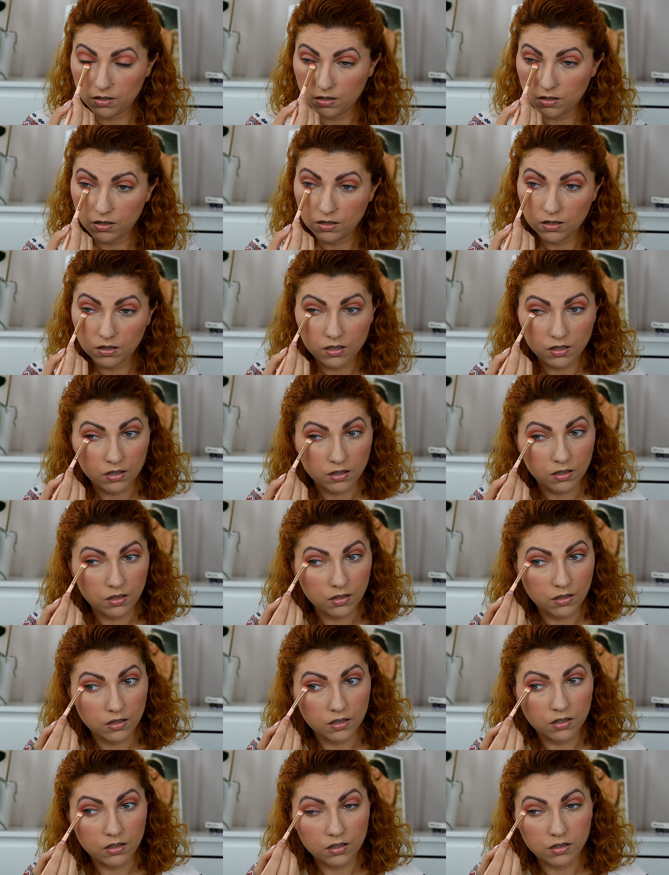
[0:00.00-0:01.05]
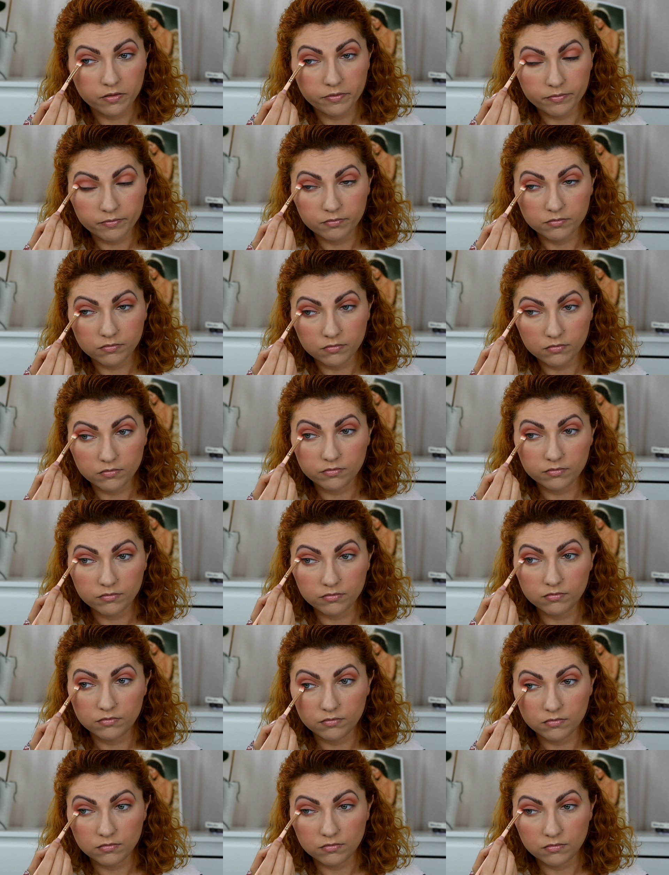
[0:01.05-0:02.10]

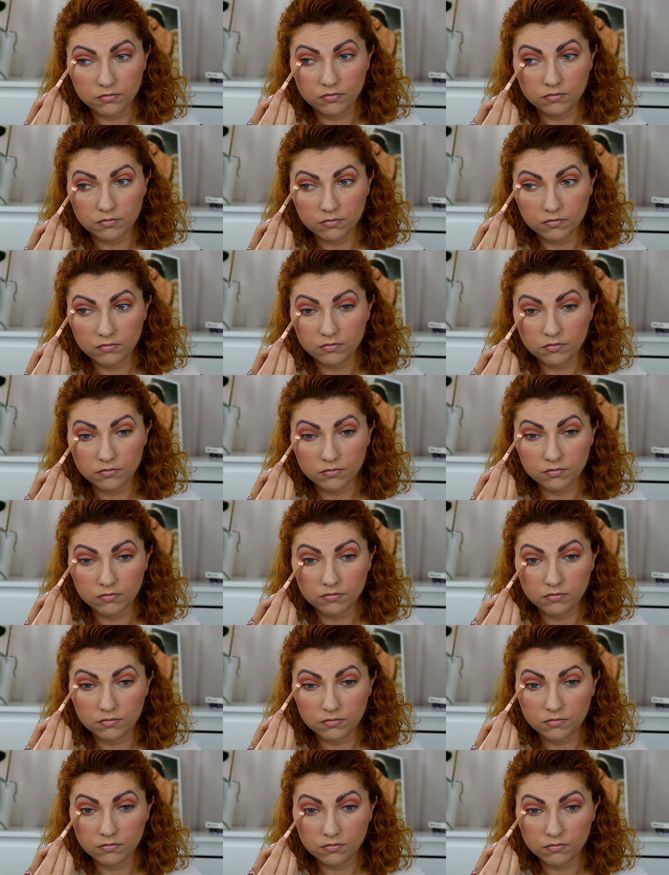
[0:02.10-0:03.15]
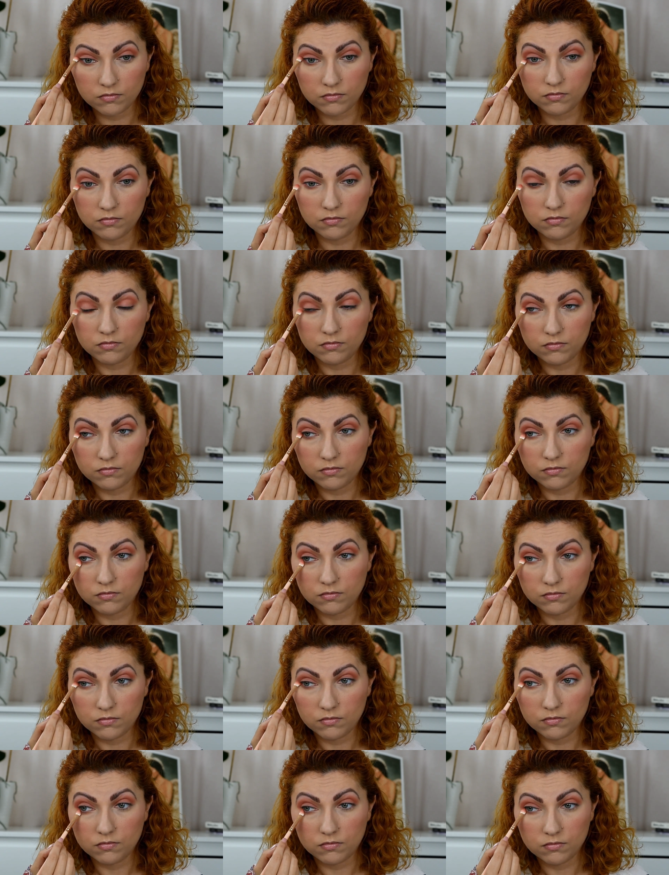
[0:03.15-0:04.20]

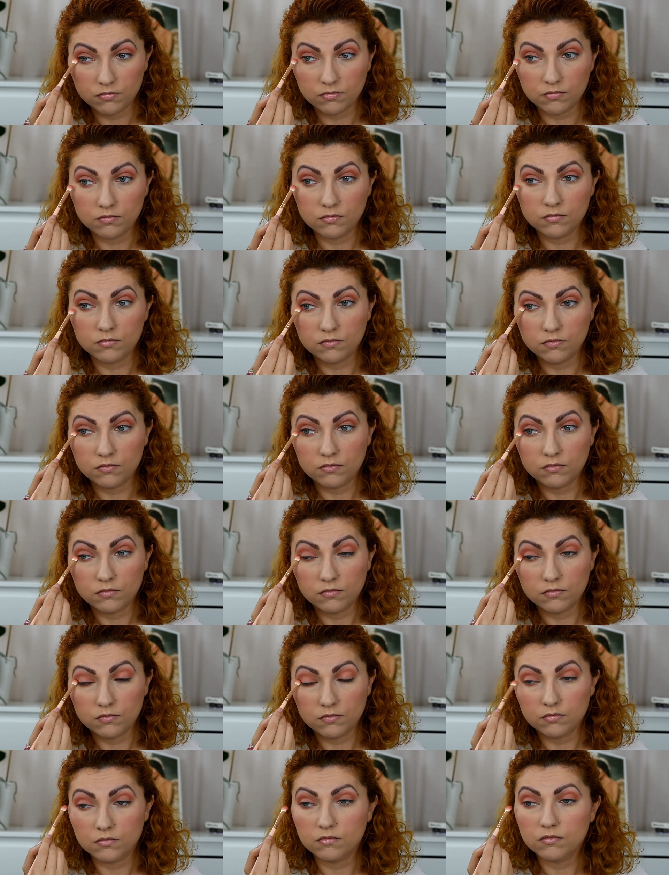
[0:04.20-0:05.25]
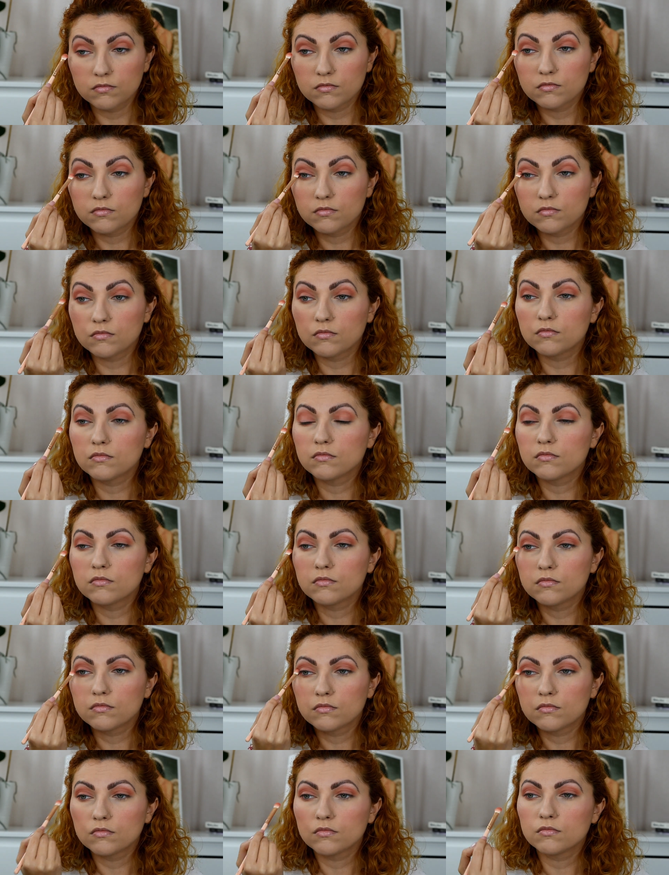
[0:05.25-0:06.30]

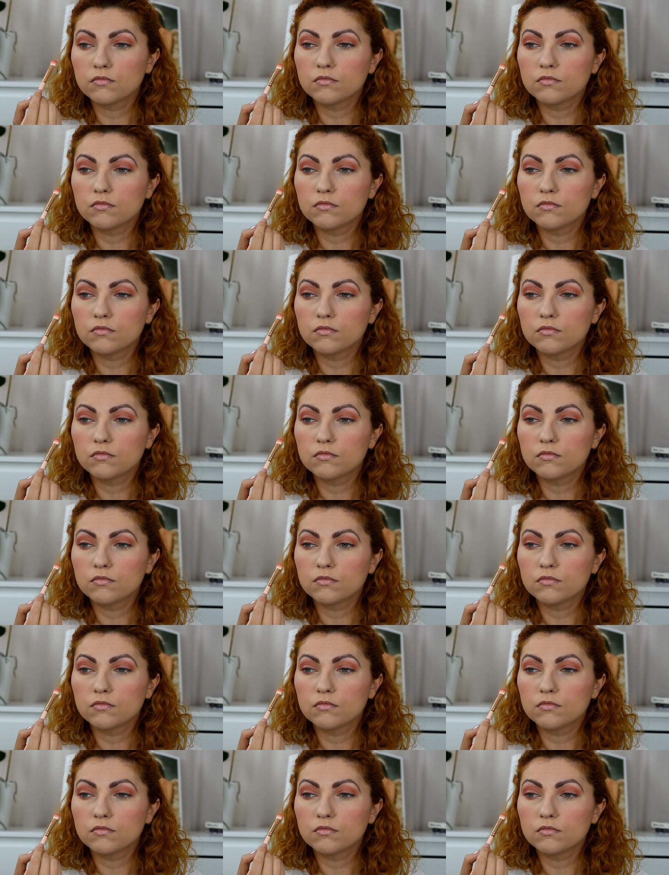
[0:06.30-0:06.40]
(silence)